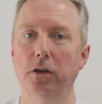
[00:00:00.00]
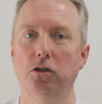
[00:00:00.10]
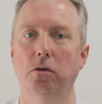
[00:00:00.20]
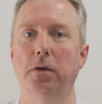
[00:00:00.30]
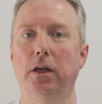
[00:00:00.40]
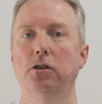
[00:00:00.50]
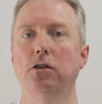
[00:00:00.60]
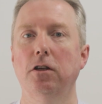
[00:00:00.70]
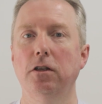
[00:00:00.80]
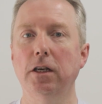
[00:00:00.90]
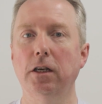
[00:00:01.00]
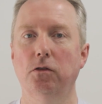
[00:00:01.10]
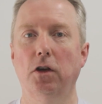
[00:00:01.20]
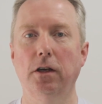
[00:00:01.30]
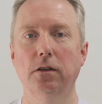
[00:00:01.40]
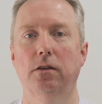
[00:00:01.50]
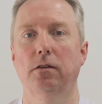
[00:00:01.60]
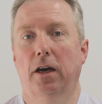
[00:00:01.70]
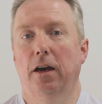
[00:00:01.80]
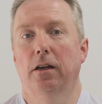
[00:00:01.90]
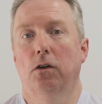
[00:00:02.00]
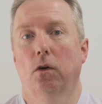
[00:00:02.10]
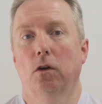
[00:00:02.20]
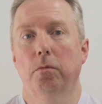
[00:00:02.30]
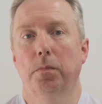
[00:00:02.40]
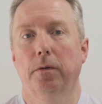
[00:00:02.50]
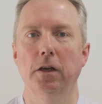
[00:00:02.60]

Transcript: This should be nice and unique, so you can tie it all up.